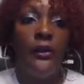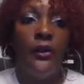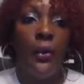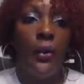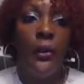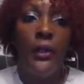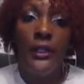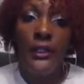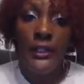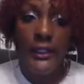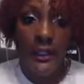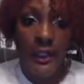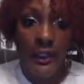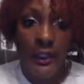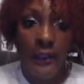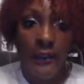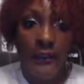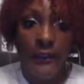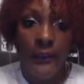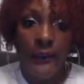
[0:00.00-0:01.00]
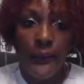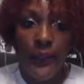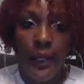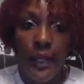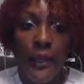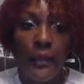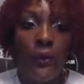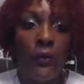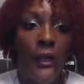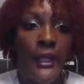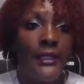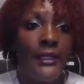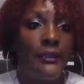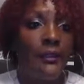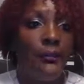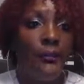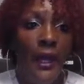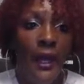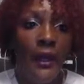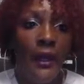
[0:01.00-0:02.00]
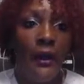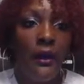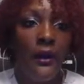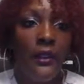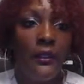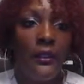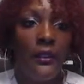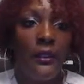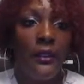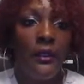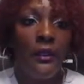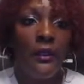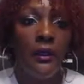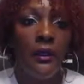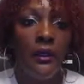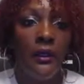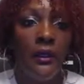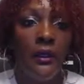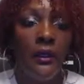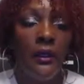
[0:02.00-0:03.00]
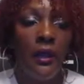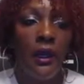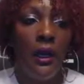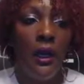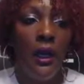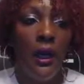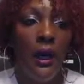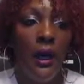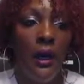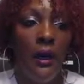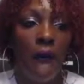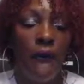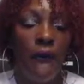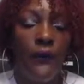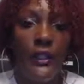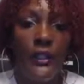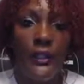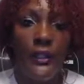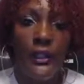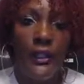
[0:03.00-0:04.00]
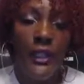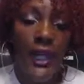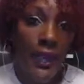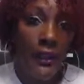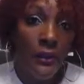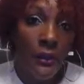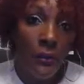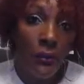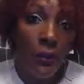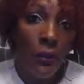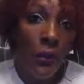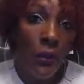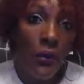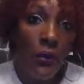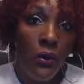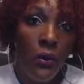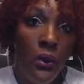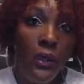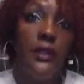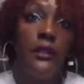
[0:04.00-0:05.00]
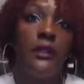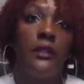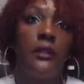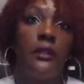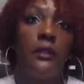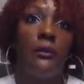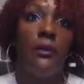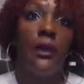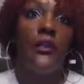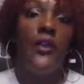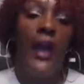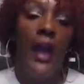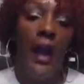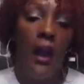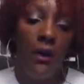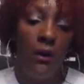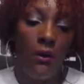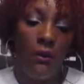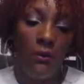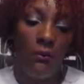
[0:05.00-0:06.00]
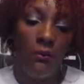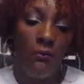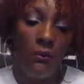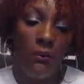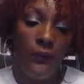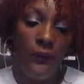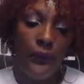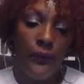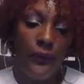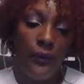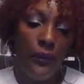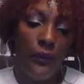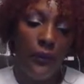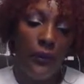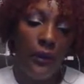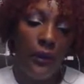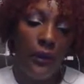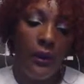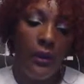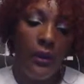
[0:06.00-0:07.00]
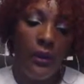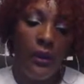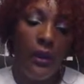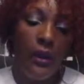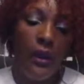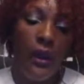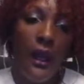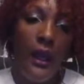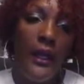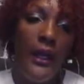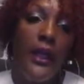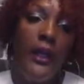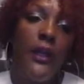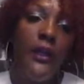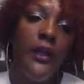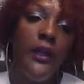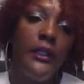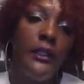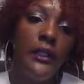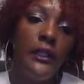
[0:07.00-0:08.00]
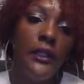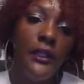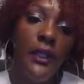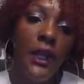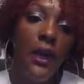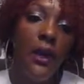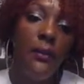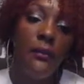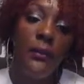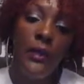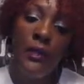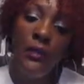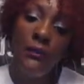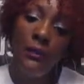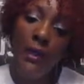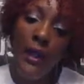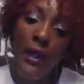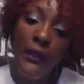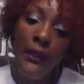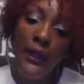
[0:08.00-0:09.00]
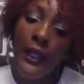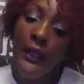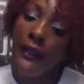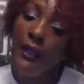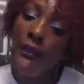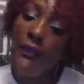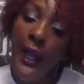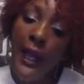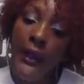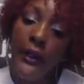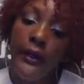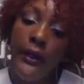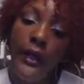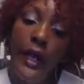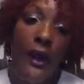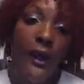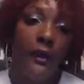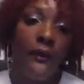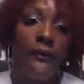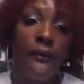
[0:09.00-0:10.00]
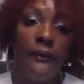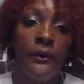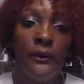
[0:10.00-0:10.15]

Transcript: doors in and arresting parents for these child support warrants without a hearing to determine whether they can pay or not.